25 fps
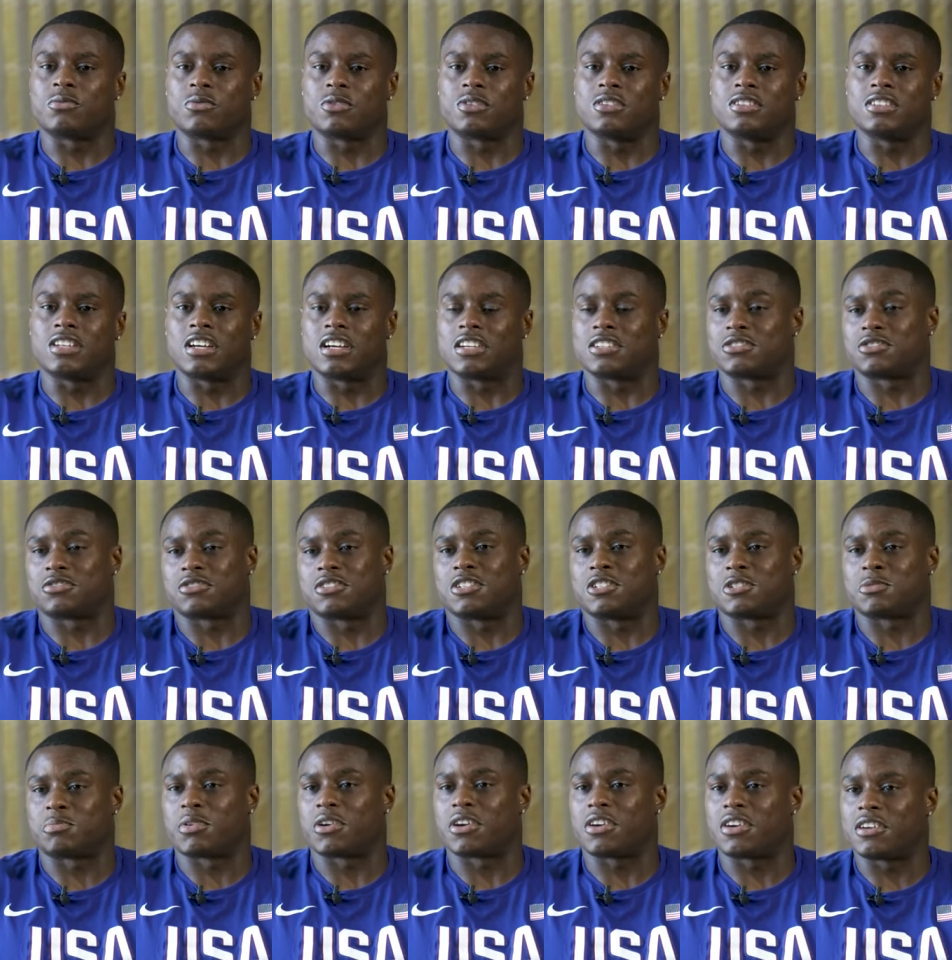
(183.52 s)
really like
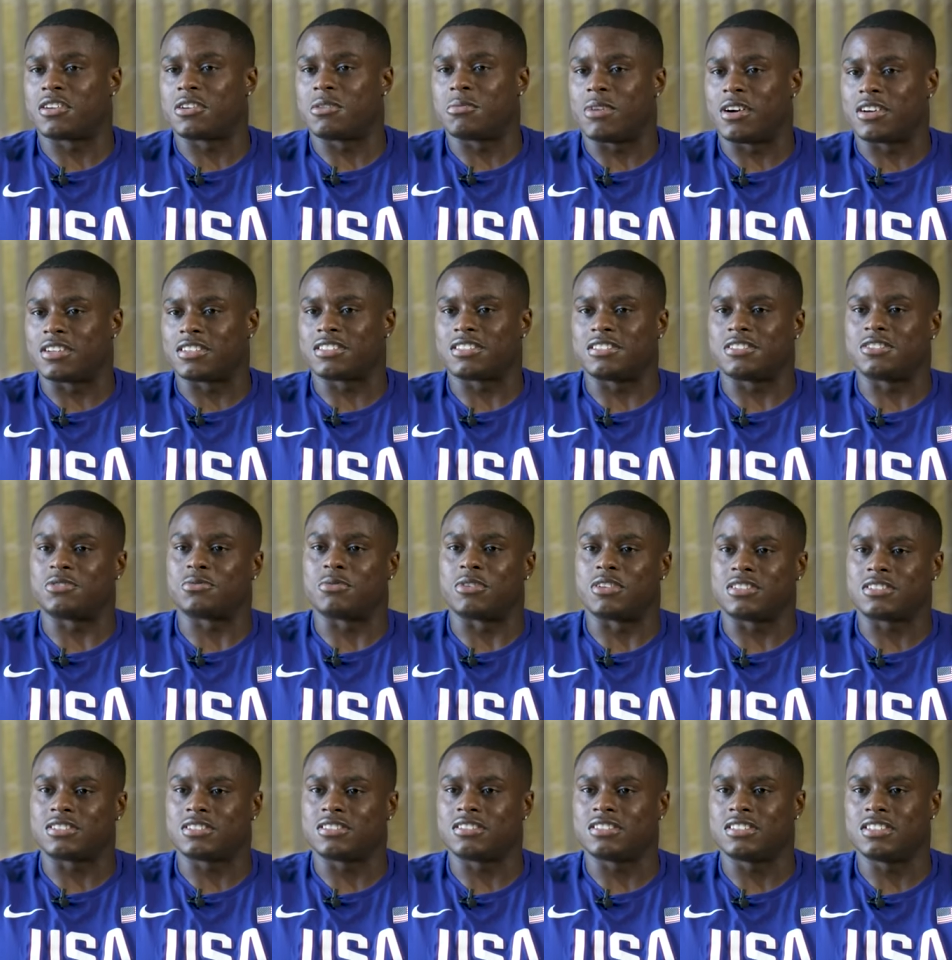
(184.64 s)
transparent about the
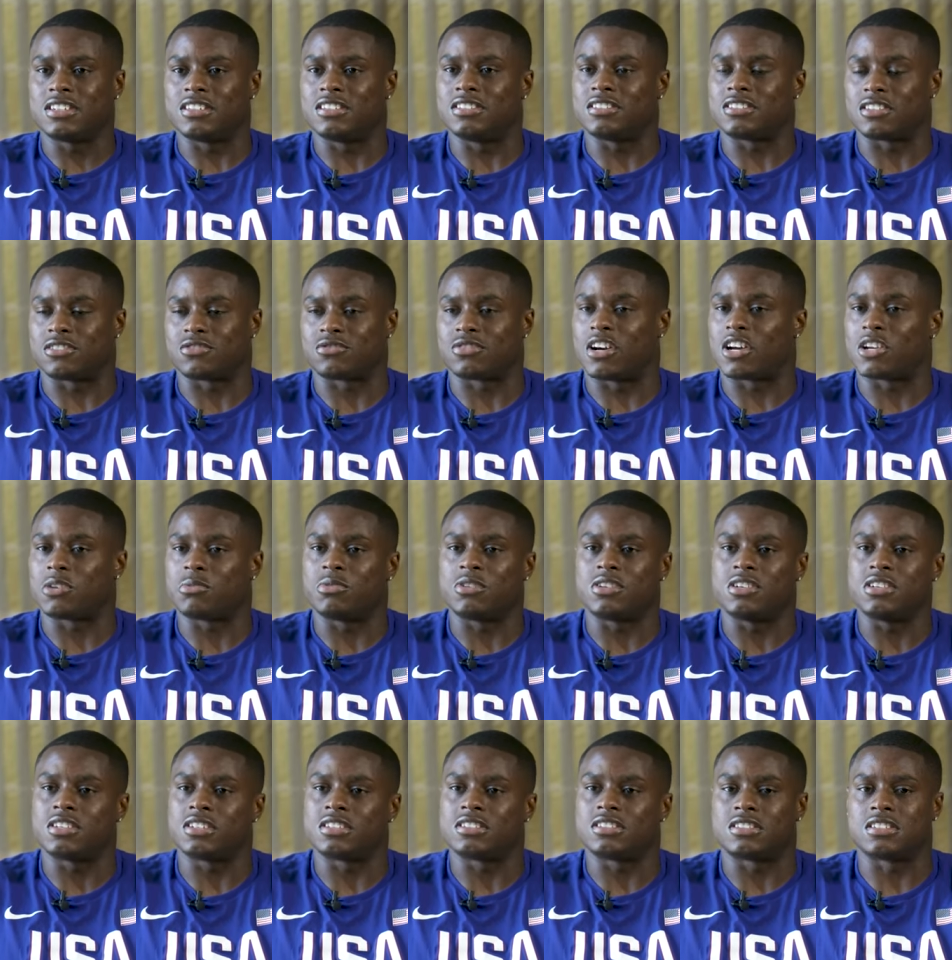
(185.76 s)
situation. At least I try to
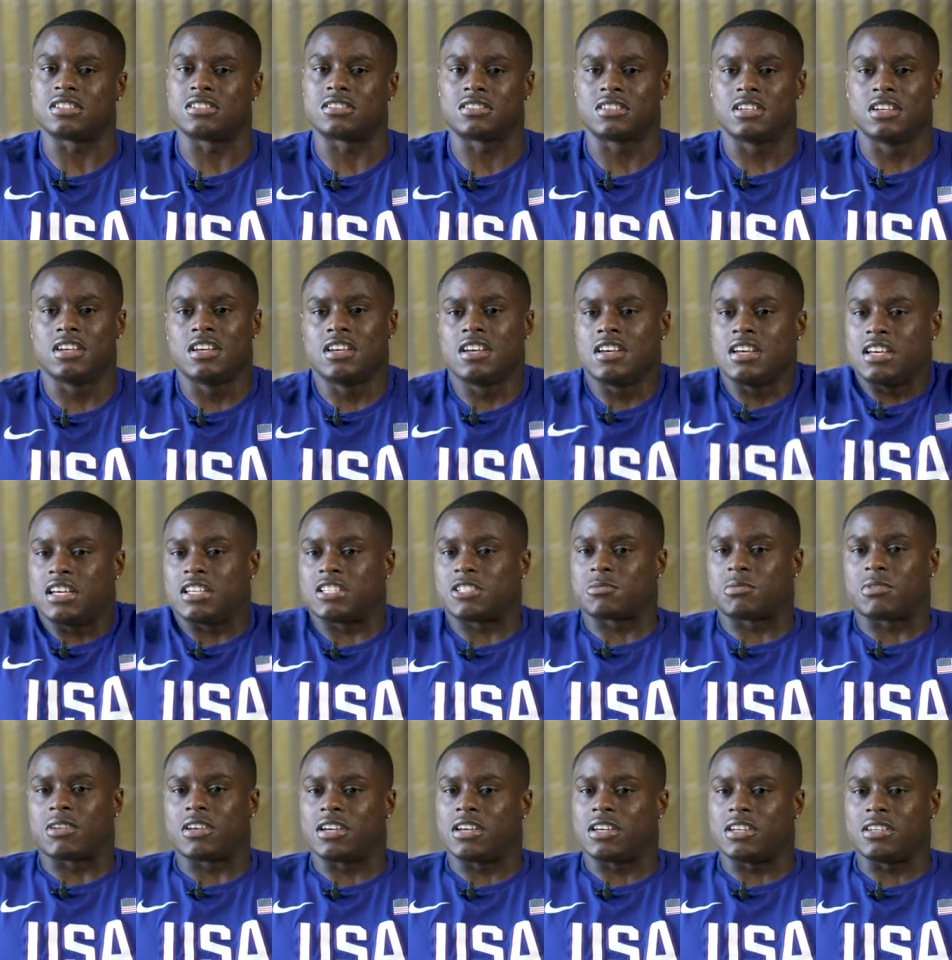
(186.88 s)
be and just
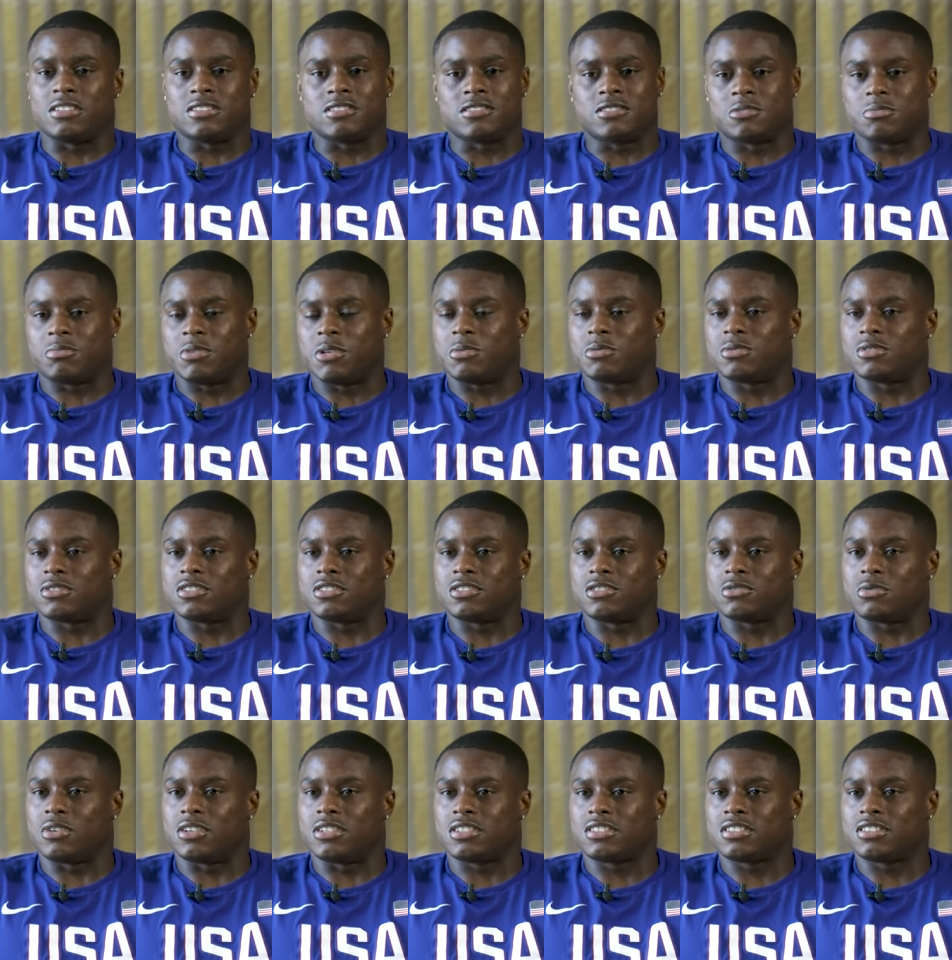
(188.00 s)
explain to people the
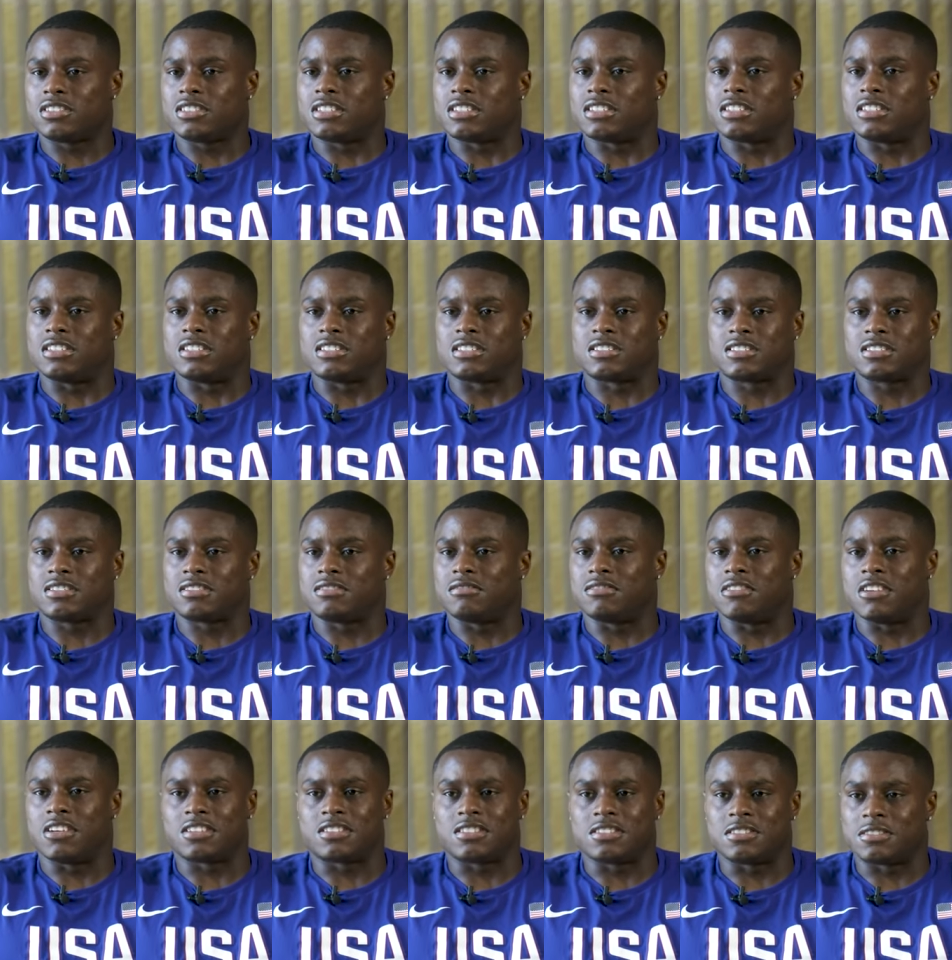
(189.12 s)
situation and it's
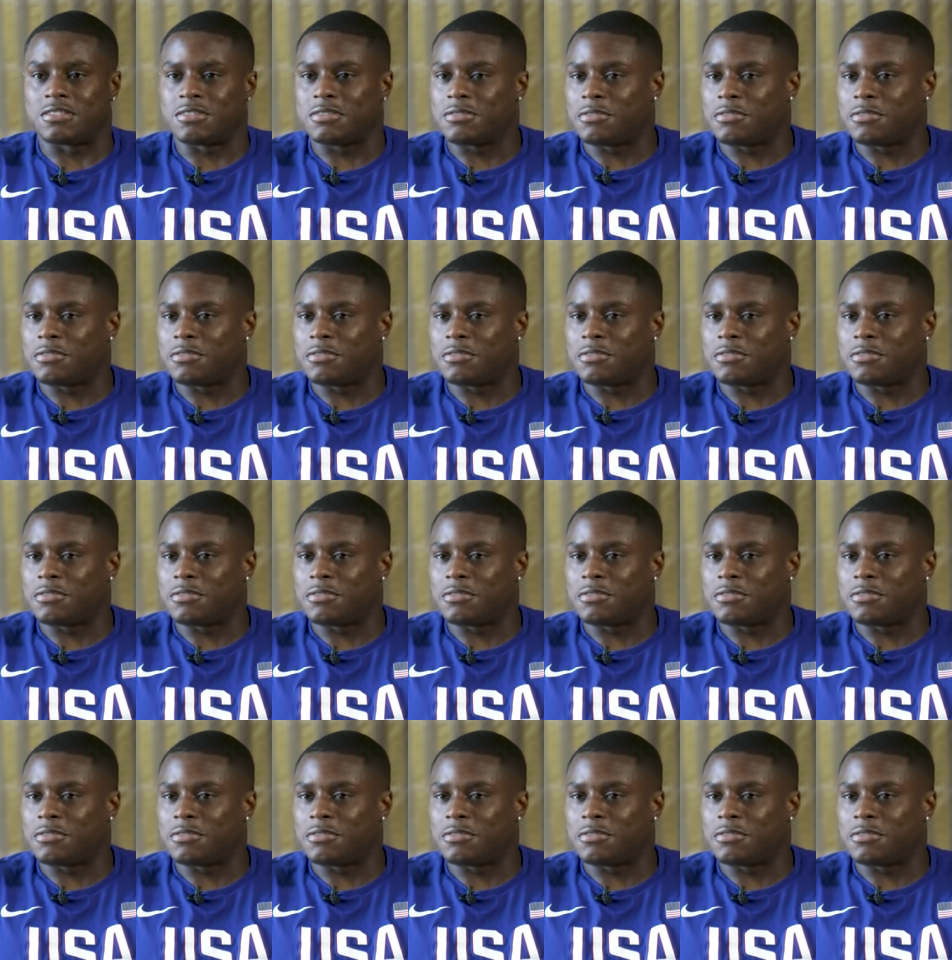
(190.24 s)
nothing